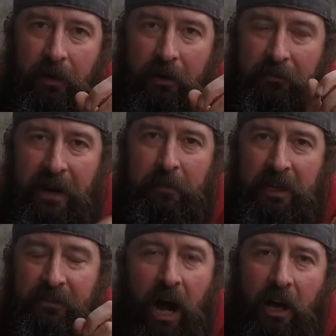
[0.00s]
a
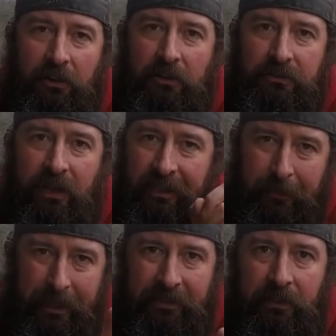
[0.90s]
family of otters a
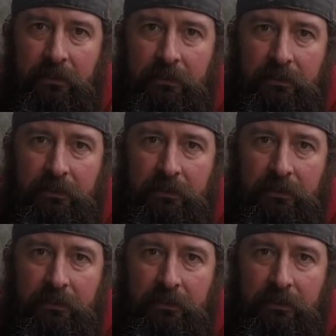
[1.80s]
limit.